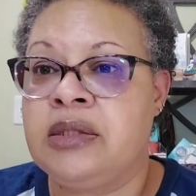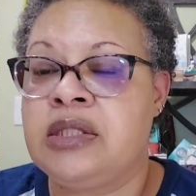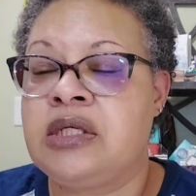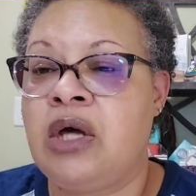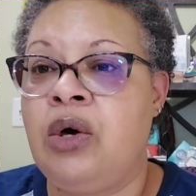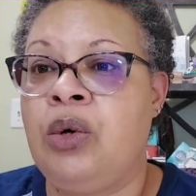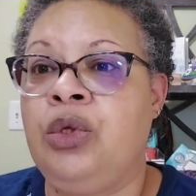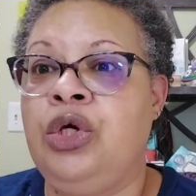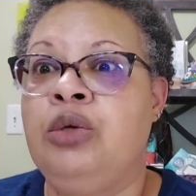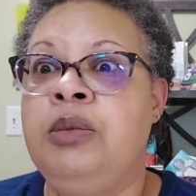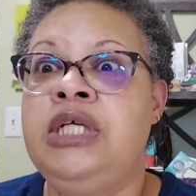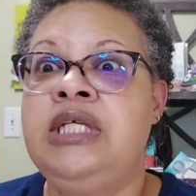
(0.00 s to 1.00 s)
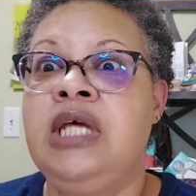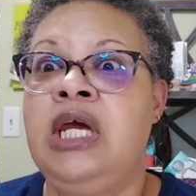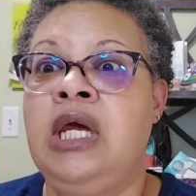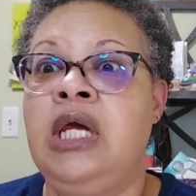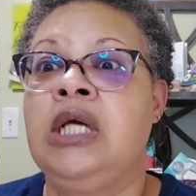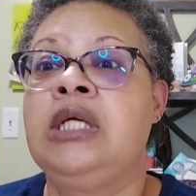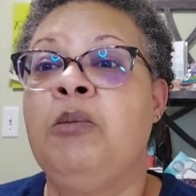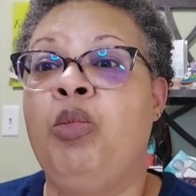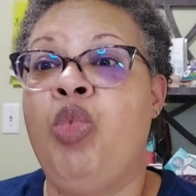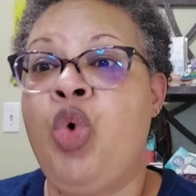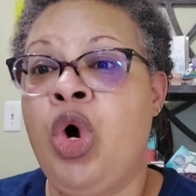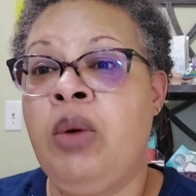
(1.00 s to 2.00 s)
So you'll be seeing
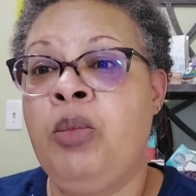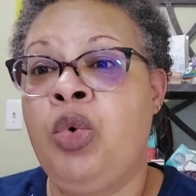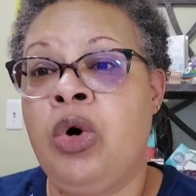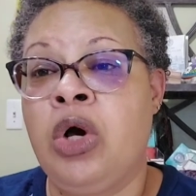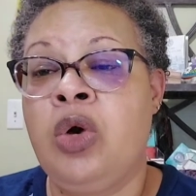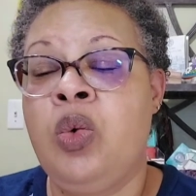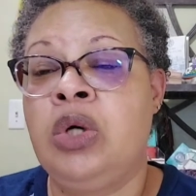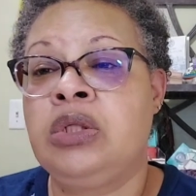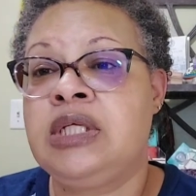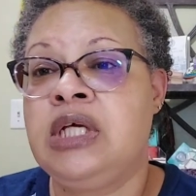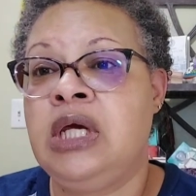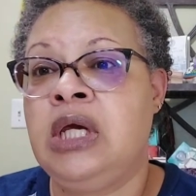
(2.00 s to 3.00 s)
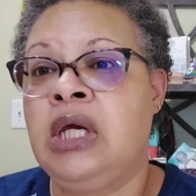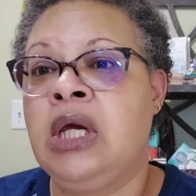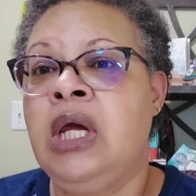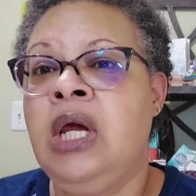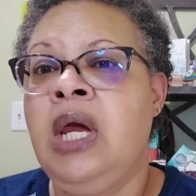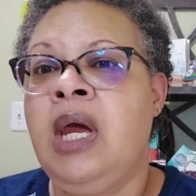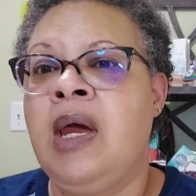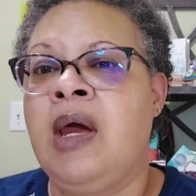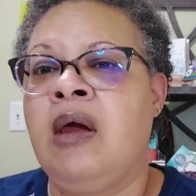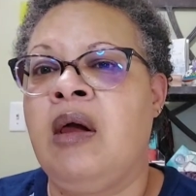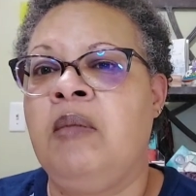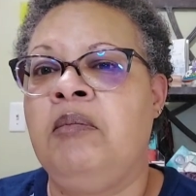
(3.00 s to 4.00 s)
more and more quilting
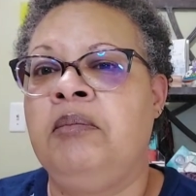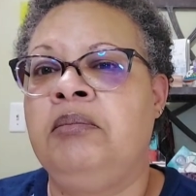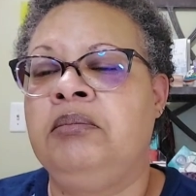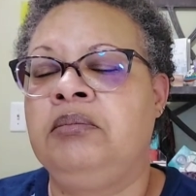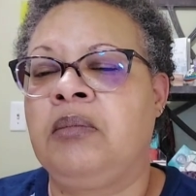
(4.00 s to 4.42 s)
um,